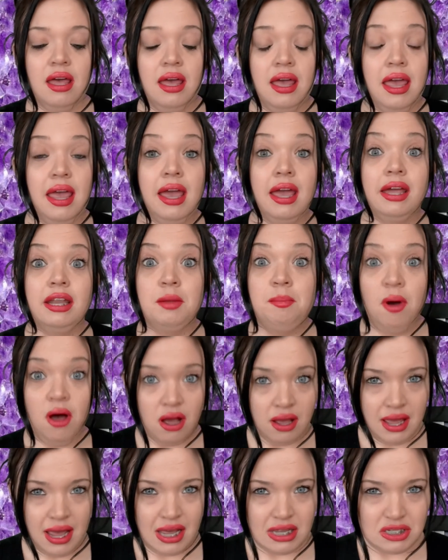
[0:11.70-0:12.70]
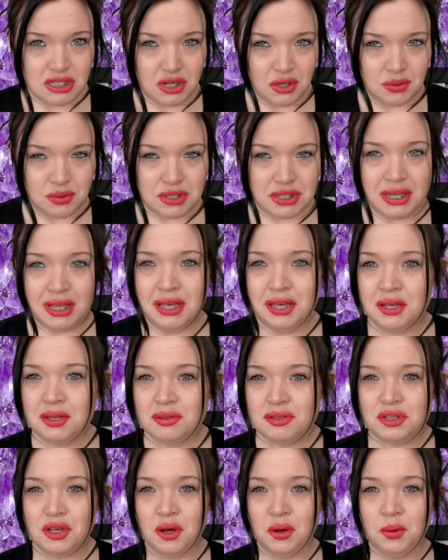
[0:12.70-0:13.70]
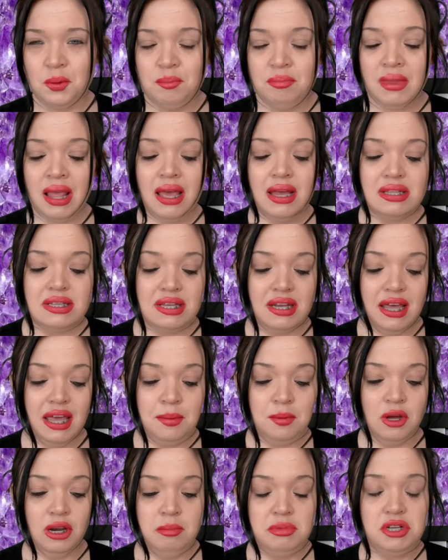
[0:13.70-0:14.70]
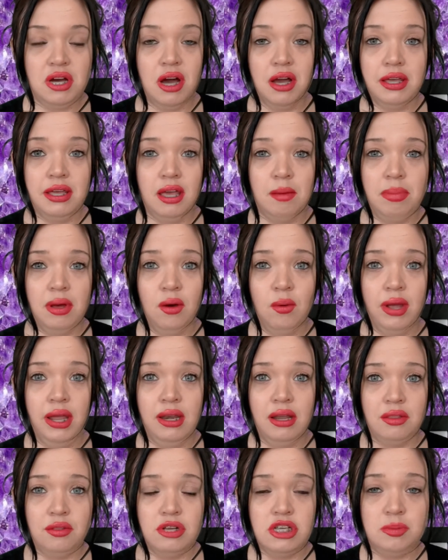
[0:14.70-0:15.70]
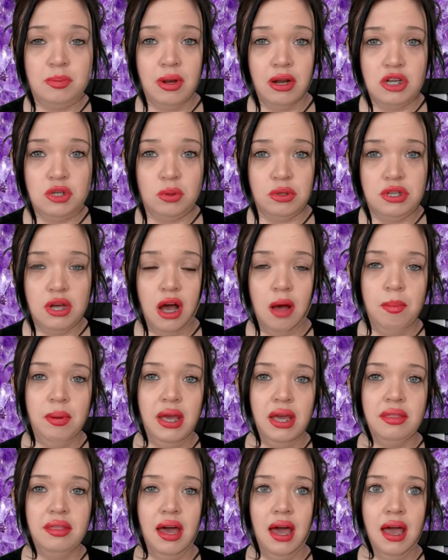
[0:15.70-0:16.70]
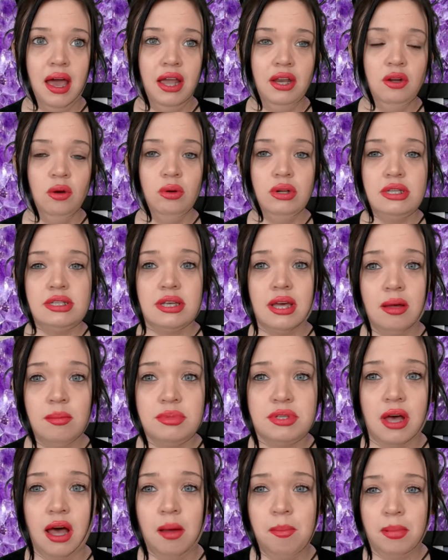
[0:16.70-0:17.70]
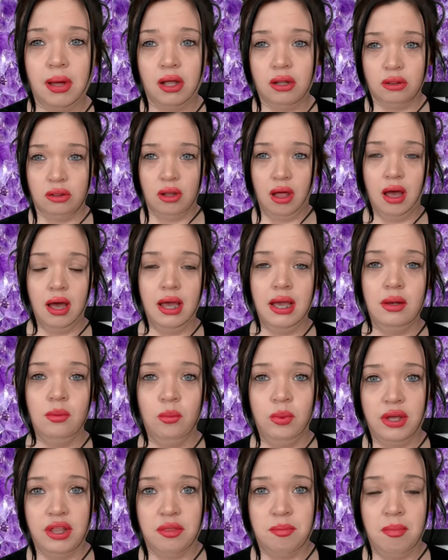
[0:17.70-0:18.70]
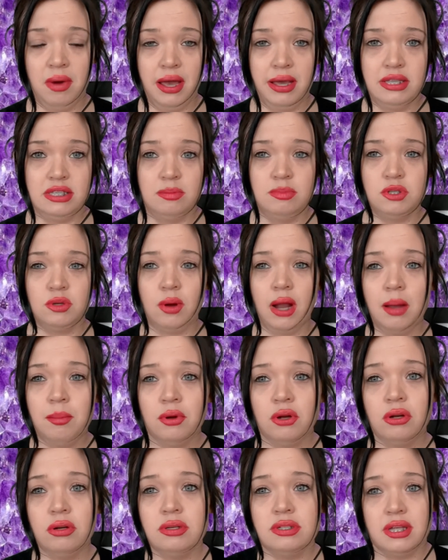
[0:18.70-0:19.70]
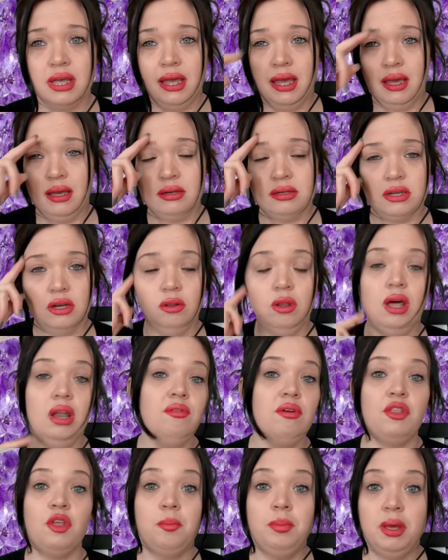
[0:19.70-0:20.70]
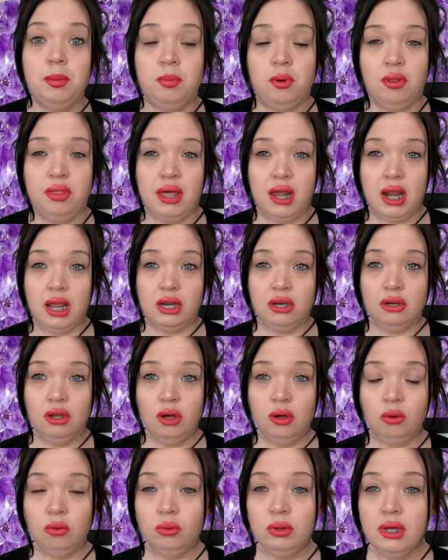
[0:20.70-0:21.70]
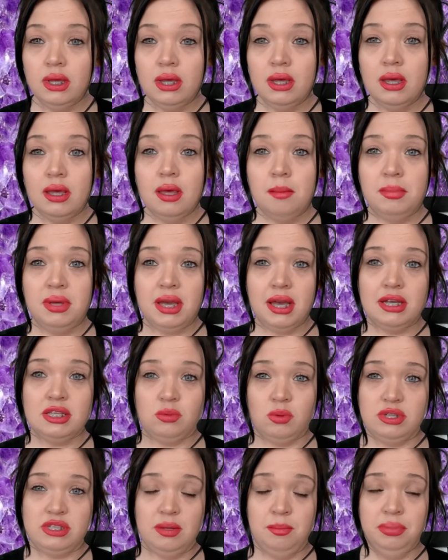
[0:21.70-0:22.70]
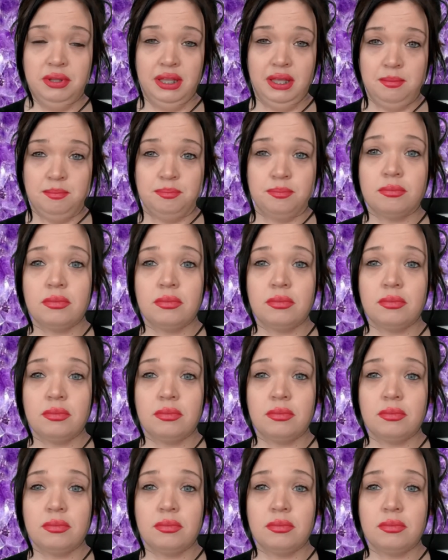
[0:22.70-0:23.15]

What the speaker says: and a podcast host. So today I'm going to be talking about another spiritual topic that I notice comes up a lot with my subscribers and a lot of other people that I know because we're simply,